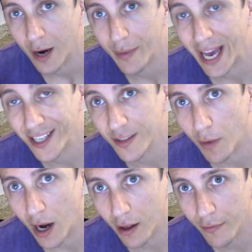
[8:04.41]
I'm going to add
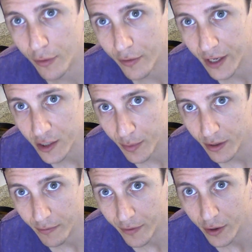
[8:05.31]
some olive oil that's
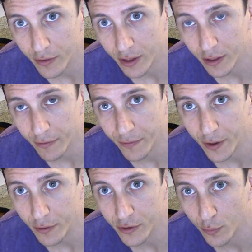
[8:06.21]
been
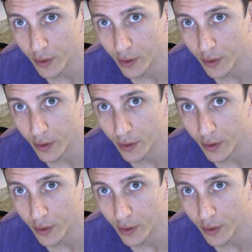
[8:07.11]
infused